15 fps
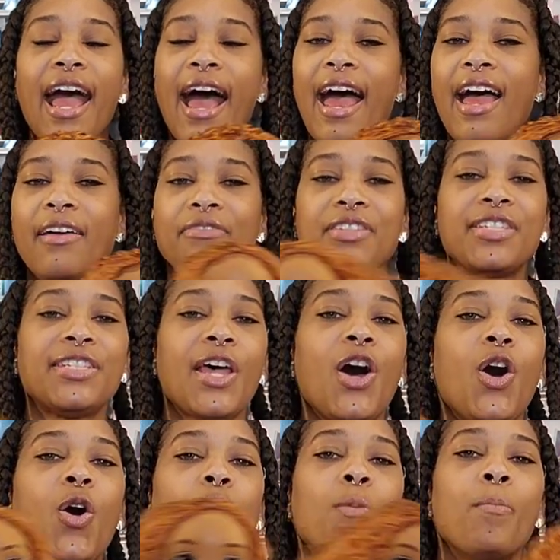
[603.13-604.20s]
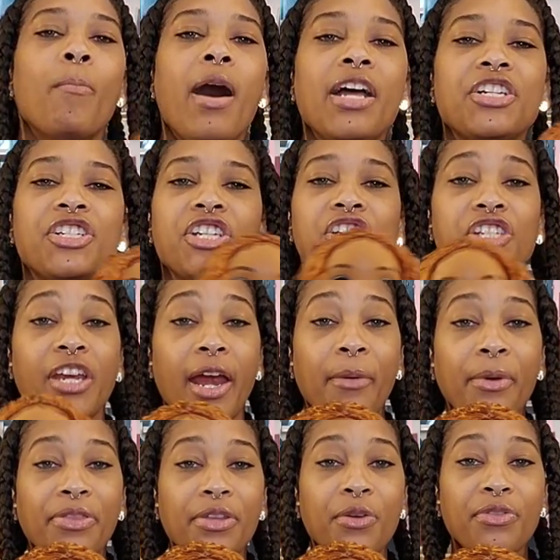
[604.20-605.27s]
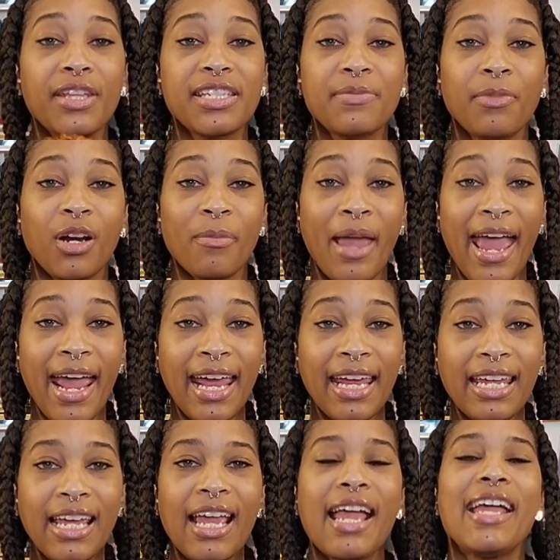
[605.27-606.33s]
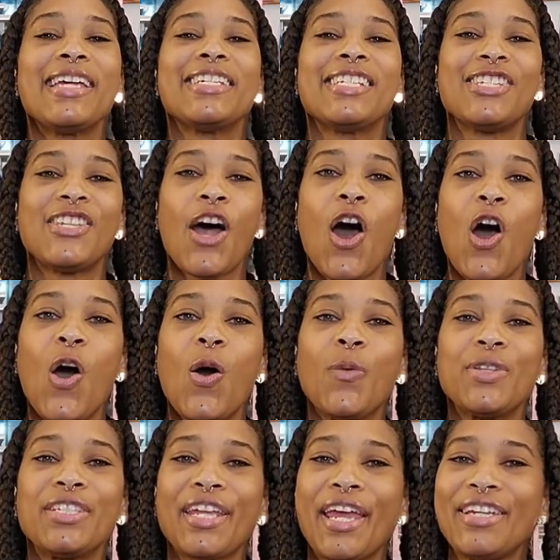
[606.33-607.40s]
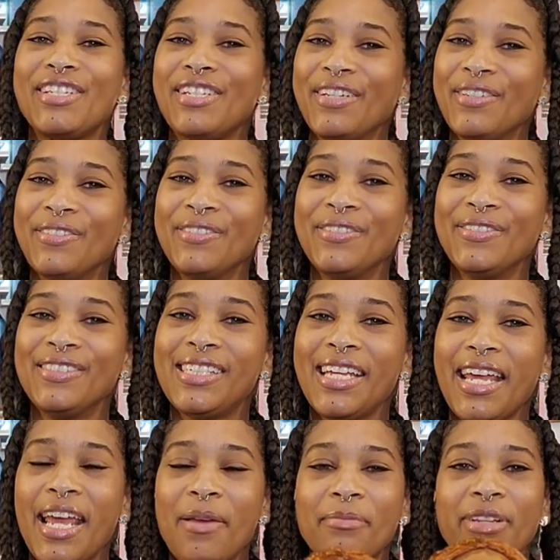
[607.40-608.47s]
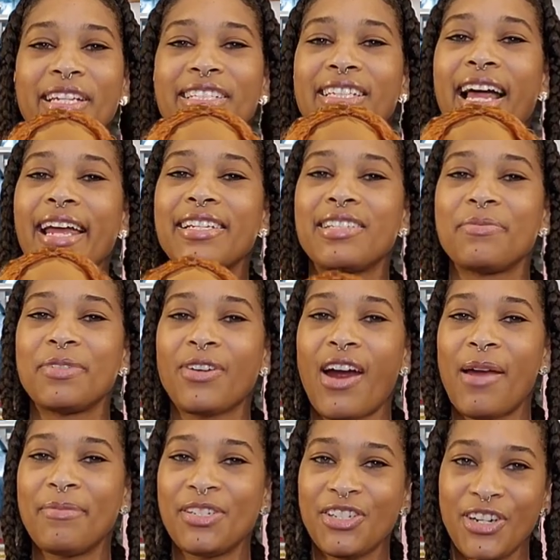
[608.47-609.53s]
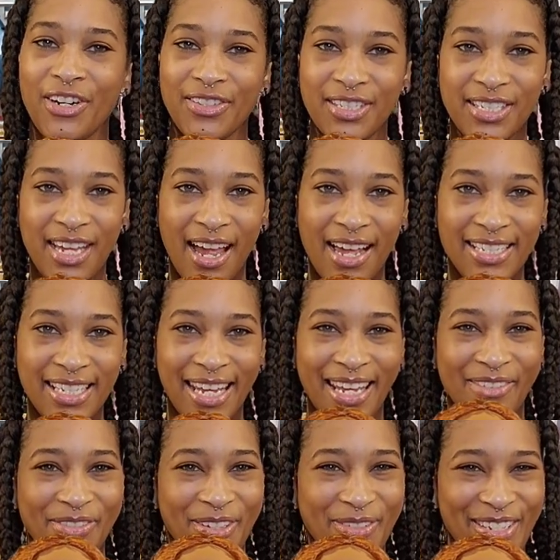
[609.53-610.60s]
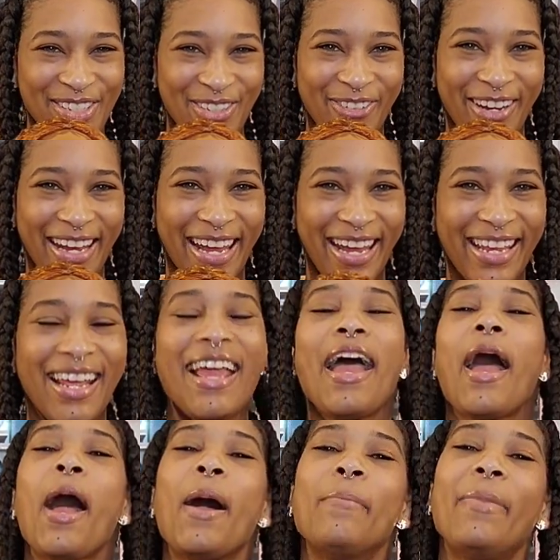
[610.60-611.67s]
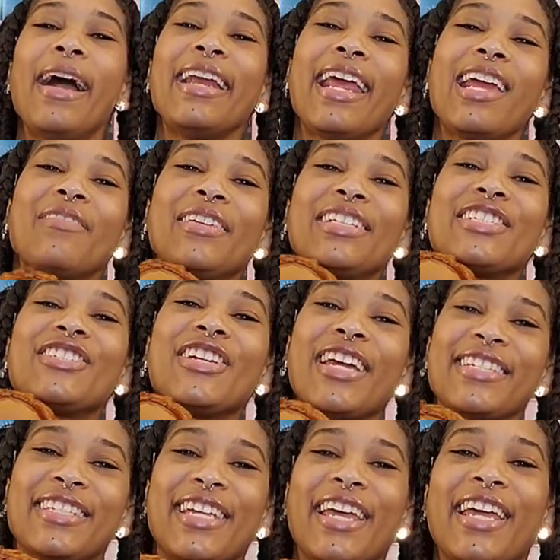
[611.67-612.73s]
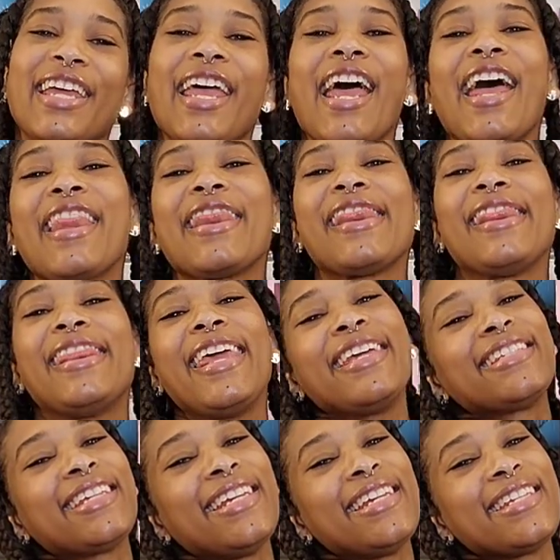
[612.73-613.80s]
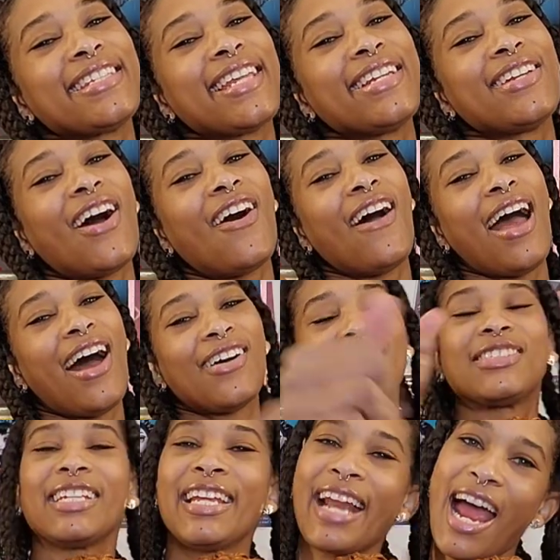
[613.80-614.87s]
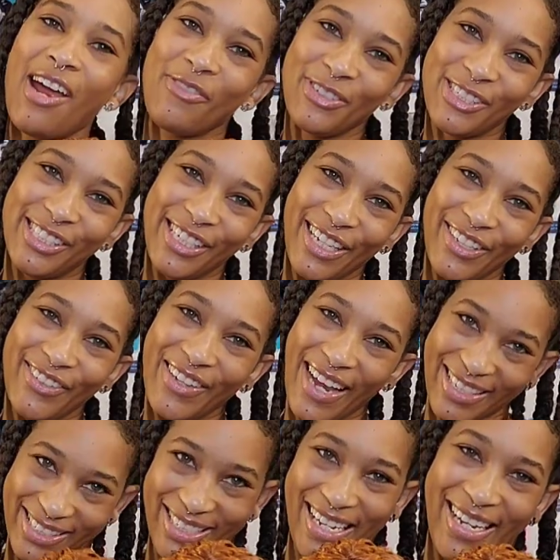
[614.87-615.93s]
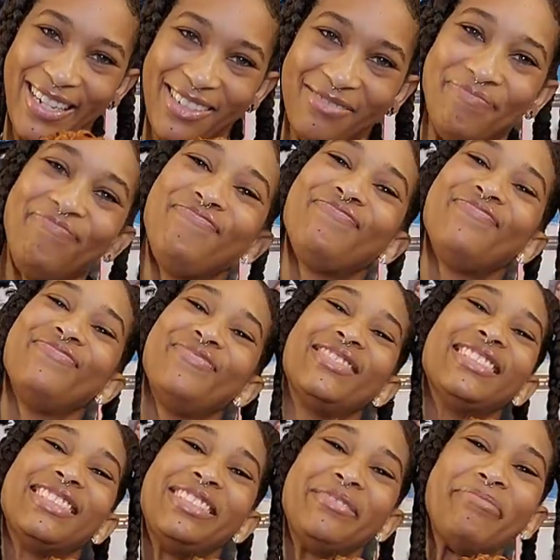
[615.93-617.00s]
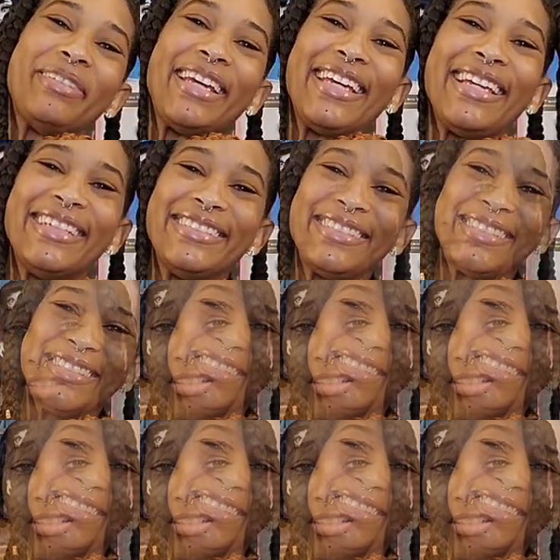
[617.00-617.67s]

I have so much to share with you, this mermaid. So stay tuned. Please like, subscribe, and share this content if you enjoy it. My name is Jessica. This is The Dollhouse, and I will see you next time. Peace.